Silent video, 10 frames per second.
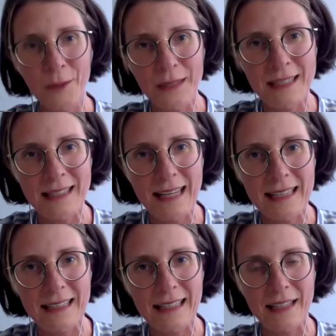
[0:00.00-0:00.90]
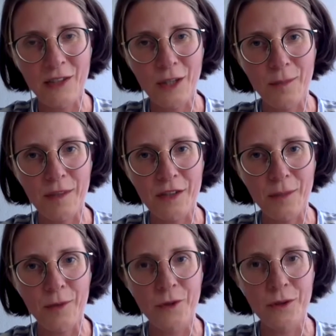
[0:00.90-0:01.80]
US state can top this
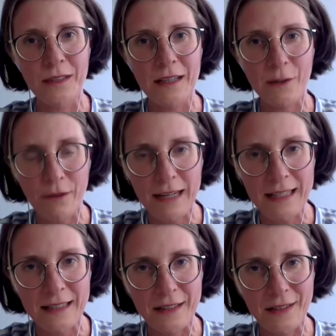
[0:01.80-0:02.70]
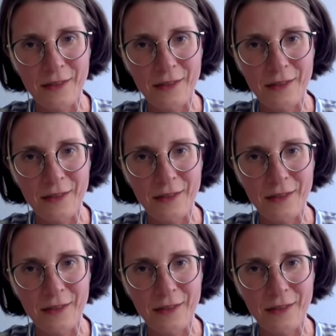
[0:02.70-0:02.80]
up during a crisis.